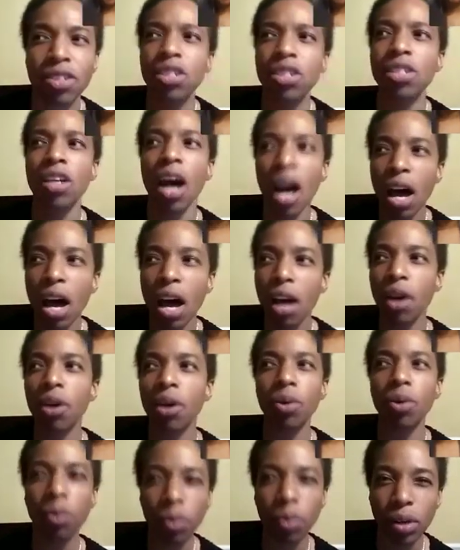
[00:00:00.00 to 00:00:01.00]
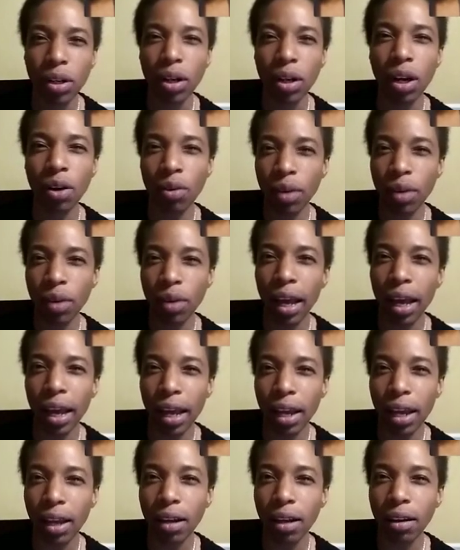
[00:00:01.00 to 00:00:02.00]
just, oh, okay.
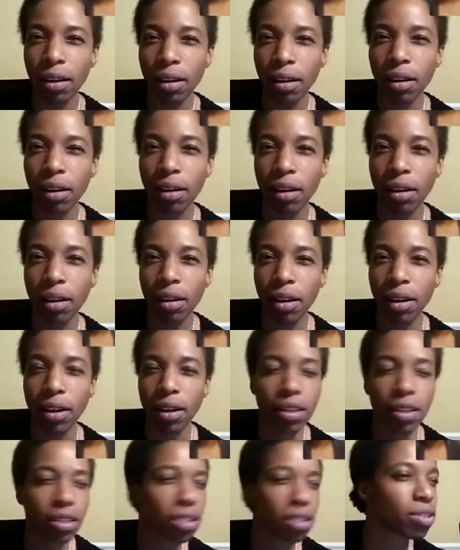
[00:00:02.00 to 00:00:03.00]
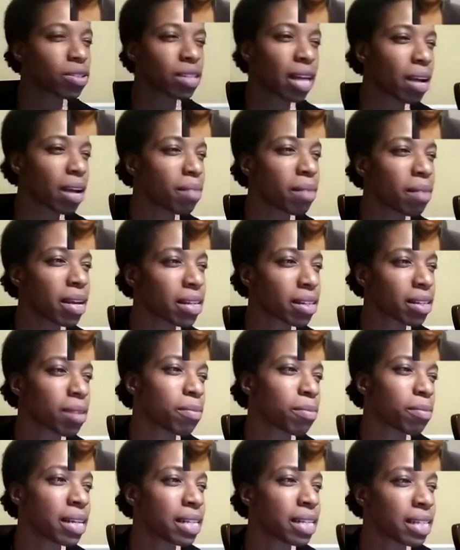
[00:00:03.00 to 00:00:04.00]
So that makes
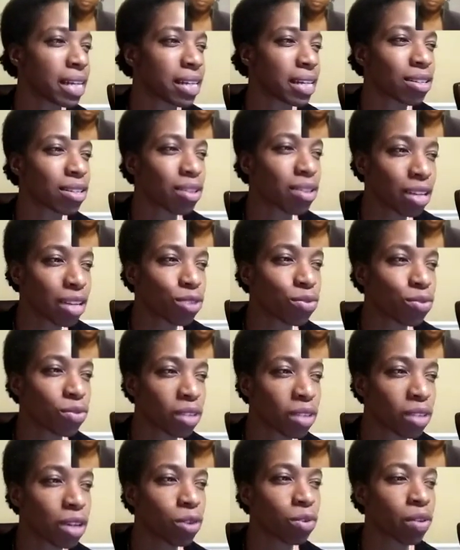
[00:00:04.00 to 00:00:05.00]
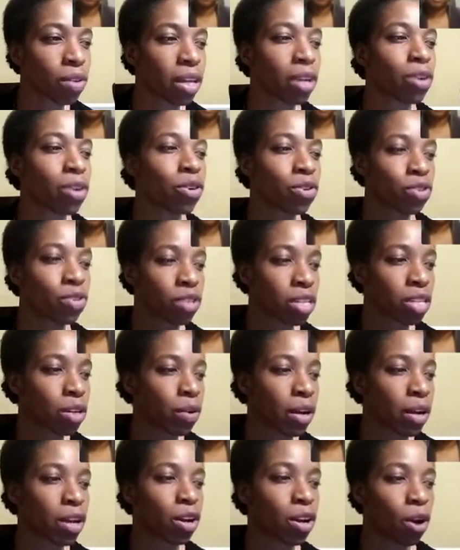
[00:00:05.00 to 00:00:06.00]
complete sense. So that's really cool that you're just
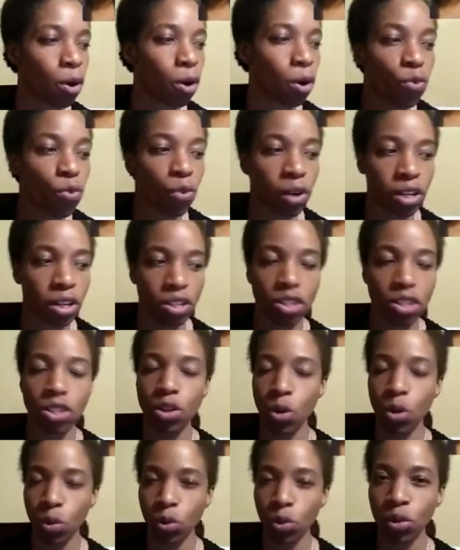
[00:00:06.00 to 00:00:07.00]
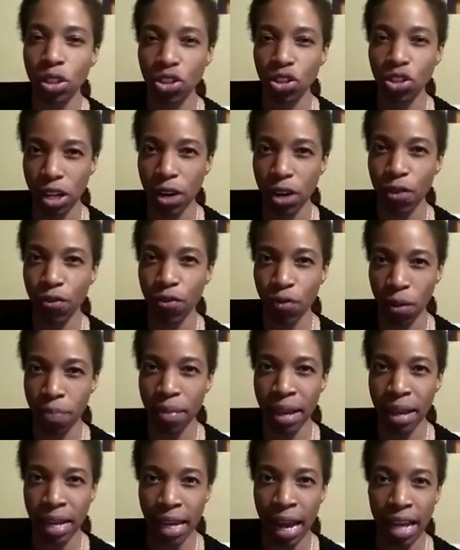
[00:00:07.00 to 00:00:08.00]
going, go for it, just totally share from
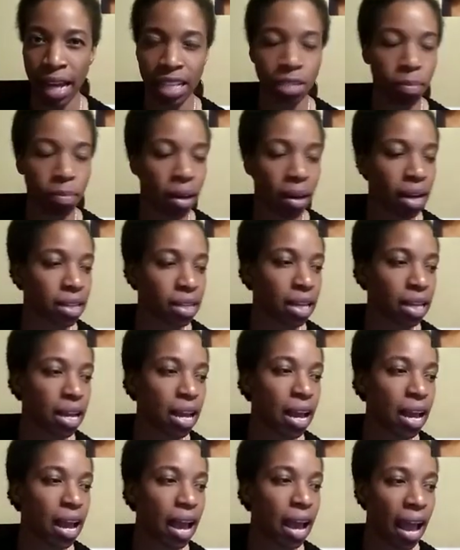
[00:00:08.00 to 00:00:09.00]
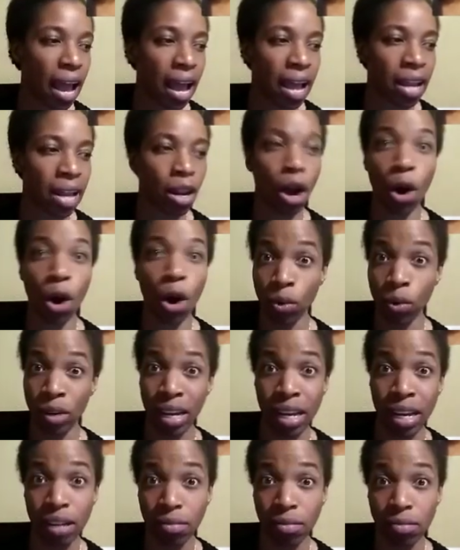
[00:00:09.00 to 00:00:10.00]
that aspect and own
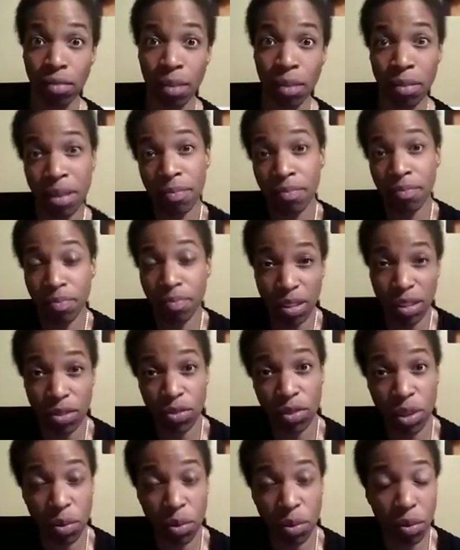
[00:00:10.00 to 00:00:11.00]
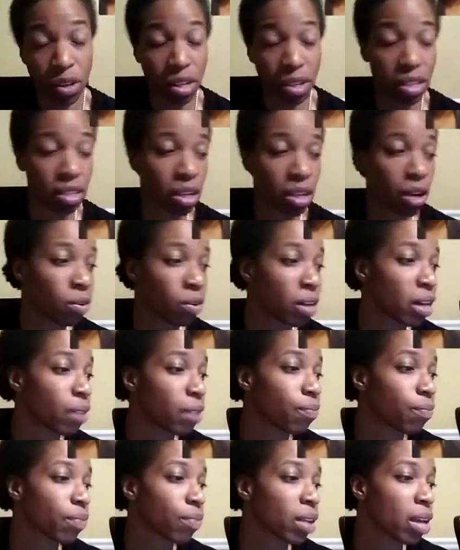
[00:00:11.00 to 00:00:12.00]
it. I mean, that's really where it is. Own it.
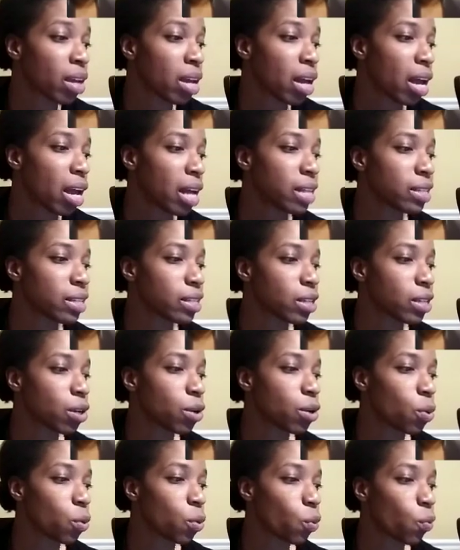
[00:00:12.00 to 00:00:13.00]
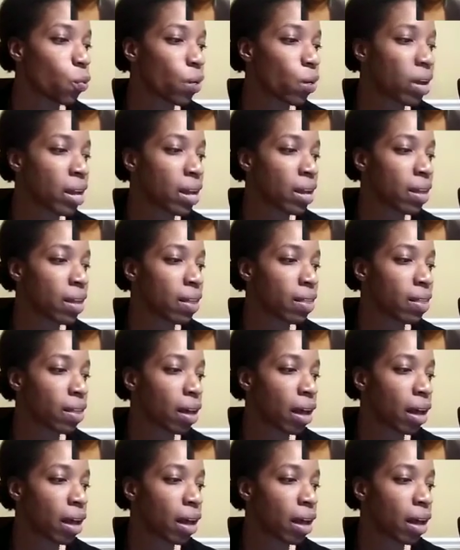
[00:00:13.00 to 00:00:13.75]
And so with